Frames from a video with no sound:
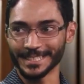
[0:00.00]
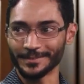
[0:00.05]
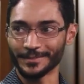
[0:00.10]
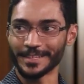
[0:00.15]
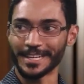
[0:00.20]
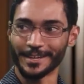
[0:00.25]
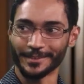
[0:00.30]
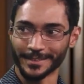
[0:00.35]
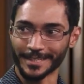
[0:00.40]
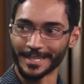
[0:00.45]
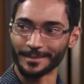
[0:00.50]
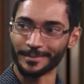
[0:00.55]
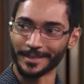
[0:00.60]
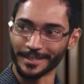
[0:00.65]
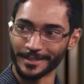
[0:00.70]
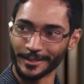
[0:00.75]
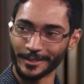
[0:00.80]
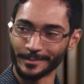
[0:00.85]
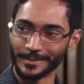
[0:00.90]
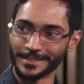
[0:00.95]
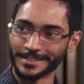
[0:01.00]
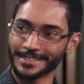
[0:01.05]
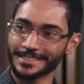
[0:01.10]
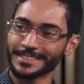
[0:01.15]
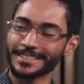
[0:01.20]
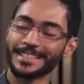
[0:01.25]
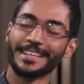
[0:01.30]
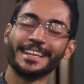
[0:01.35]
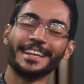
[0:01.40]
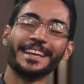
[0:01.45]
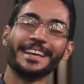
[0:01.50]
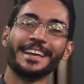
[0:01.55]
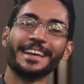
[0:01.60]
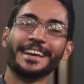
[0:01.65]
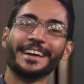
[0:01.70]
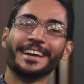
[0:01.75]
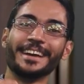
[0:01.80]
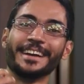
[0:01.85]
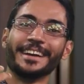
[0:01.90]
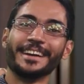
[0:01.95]
given how God made humans. Mm
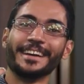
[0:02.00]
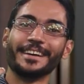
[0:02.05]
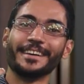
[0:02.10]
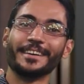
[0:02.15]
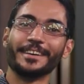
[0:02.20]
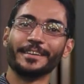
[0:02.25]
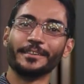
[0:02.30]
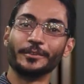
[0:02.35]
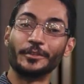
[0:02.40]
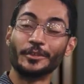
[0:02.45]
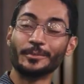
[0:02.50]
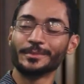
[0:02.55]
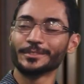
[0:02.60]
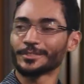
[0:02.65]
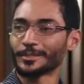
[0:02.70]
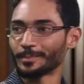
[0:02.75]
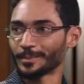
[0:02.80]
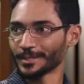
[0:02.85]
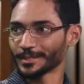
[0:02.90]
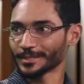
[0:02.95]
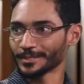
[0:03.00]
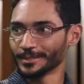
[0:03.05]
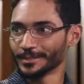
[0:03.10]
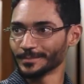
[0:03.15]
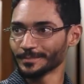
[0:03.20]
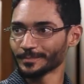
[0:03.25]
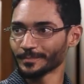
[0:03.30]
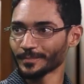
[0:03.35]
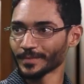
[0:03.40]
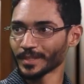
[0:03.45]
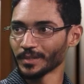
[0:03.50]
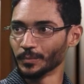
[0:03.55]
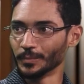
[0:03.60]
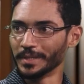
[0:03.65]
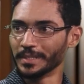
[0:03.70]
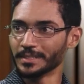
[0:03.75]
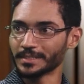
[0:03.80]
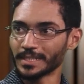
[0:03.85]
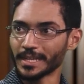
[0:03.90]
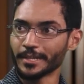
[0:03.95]
-hmm. Humans are personal
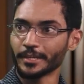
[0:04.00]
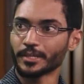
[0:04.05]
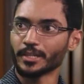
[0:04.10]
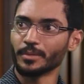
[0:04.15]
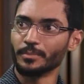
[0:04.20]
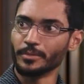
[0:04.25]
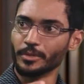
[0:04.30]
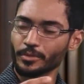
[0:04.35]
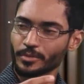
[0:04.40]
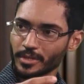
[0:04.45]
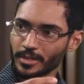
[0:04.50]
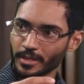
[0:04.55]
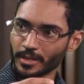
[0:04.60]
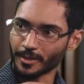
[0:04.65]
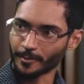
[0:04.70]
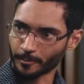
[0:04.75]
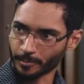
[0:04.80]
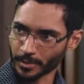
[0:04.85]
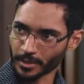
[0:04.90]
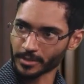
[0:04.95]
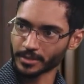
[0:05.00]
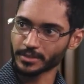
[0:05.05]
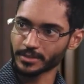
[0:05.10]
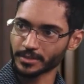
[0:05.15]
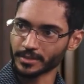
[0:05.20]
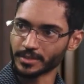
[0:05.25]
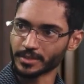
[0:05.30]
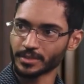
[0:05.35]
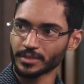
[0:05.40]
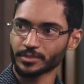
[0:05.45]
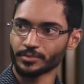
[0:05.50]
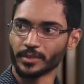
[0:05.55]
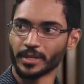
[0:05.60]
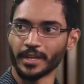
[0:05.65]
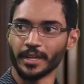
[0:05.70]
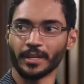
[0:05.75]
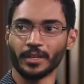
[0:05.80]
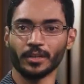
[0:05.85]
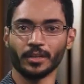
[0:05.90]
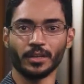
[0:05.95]
we desire community of persons,
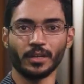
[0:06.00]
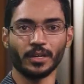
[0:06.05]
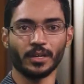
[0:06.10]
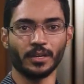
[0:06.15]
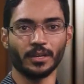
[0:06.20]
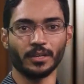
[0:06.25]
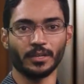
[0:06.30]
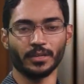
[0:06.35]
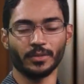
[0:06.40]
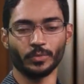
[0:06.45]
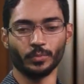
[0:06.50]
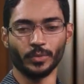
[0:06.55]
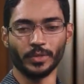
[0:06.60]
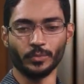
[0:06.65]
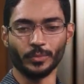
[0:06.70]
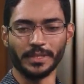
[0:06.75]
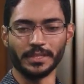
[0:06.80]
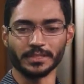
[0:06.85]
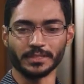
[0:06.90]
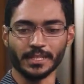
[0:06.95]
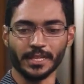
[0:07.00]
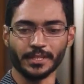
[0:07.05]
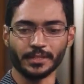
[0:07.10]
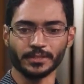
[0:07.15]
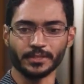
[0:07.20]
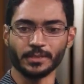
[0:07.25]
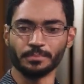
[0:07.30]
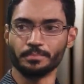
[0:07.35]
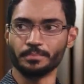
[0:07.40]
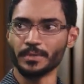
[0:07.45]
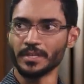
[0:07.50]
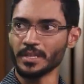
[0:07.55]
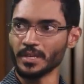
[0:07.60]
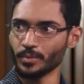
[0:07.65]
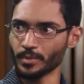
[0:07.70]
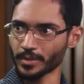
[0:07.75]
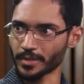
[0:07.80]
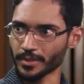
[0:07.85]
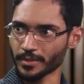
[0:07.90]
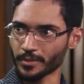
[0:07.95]
right? Uh, we, we desire to be
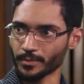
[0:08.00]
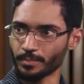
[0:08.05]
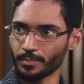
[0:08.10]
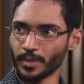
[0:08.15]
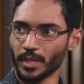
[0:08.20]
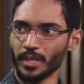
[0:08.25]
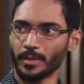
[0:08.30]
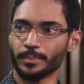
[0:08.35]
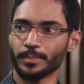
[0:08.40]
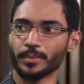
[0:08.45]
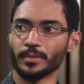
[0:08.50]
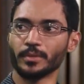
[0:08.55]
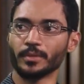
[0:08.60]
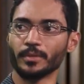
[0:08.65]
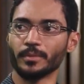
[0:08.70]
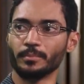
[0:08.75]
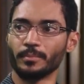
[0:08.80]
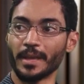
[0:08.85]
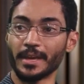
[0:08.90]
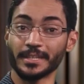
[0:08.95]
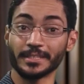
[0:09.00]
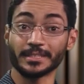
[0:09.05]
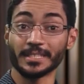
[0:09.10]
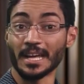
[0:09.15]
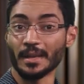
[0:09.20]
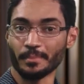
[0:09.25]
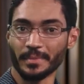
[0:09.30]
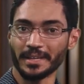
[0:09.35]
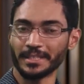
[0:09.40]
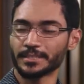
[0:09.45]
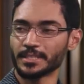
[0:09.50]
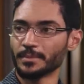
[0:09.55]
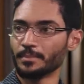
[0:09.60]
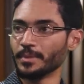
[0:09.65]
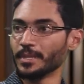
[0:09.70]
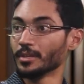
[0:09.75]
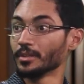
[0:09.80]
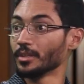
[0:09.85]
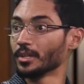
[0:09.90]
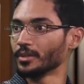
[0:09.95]
with other people. Man is not made to
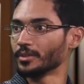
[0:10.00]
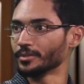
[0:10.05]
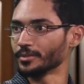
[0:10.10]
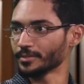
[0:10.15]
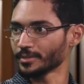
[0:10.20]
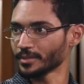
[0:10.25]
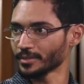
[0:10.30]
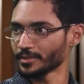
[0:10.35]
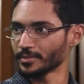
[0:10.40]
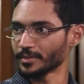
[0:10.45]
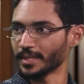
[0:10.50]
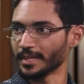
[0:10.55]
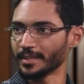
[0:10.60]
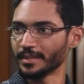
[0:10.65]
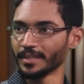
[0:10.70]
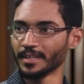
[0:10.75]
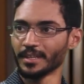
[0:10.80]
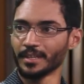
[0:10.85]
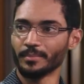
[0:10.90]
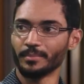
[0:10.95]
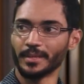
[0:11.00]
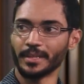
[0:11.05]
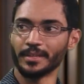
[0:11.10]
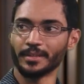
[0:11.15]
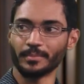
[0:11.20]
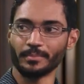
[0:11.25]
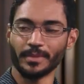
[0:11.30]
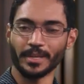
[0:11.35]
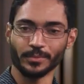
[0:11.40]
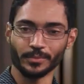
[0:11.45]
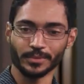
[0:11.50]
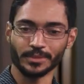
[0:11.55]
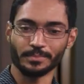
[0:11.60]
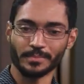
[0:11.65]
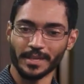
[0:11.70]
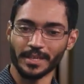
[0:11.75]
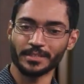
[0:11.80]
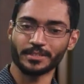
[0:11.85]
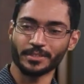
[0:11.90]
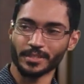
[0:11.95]
be alone, right? Man, man was
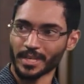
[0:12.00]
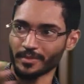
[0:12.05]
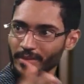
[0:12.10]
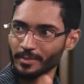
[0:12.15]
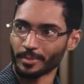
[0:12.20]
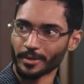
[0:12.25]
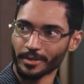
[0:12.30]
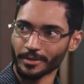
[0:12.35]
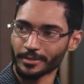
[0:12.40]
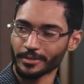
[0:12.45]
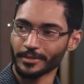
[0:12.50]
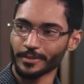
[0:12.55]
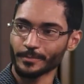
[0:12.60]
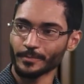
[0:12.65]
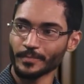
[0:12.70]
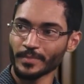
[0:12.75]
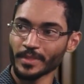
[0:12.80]
made to have a partner.